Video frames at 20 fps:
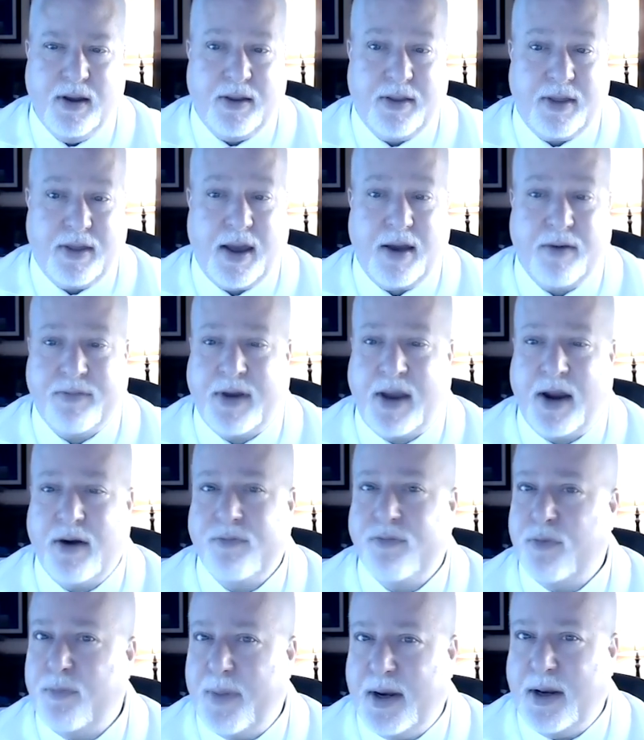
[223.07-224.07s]
They have
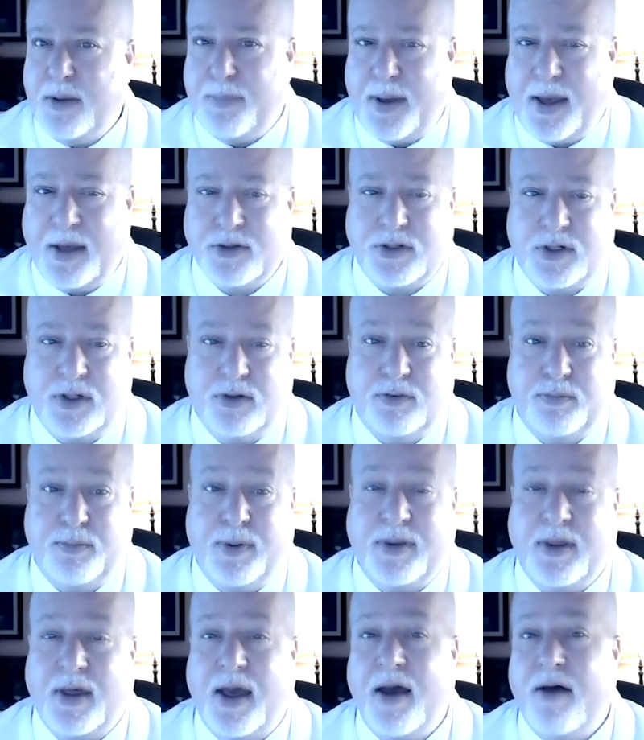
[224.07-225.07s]
cared for many patients,
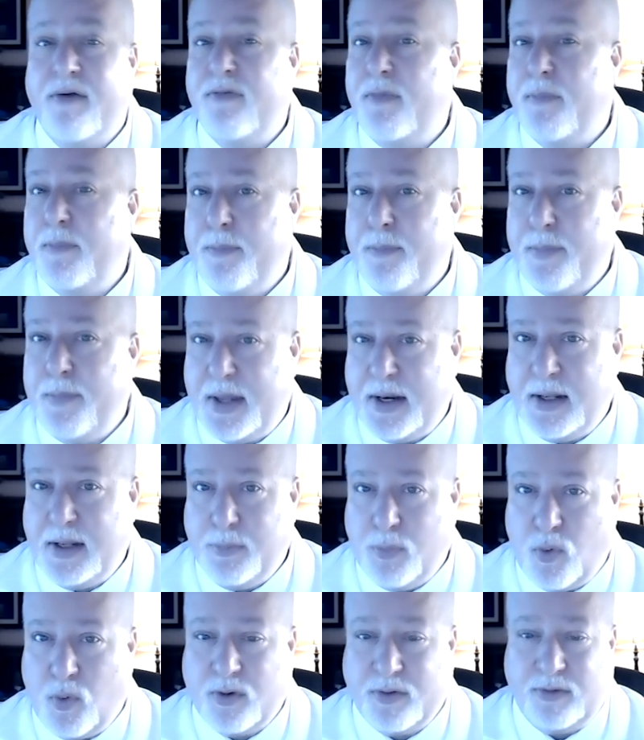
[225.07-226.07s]
but they have many
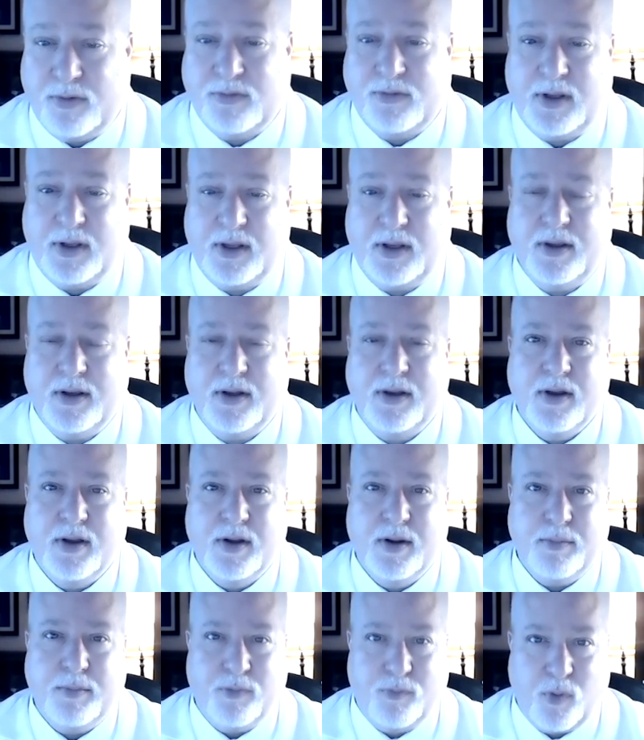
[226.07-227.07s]
more to see
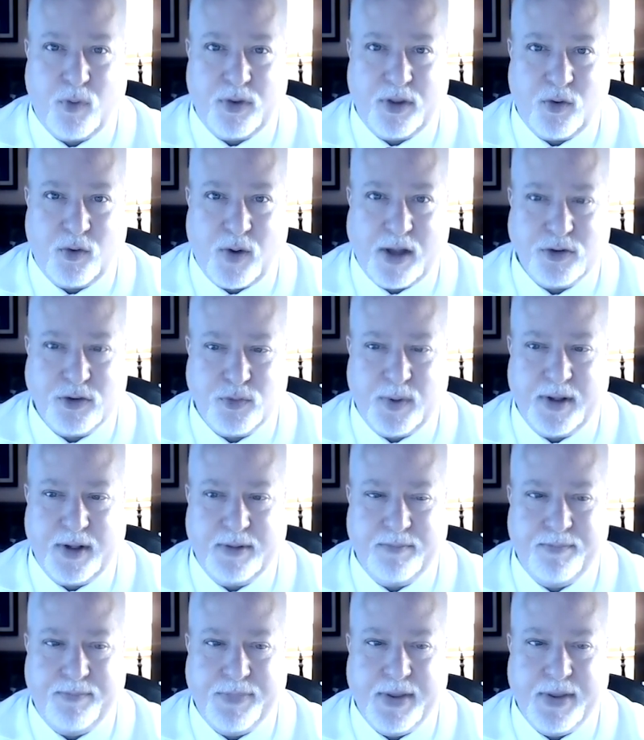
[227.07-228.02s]
before they graduate.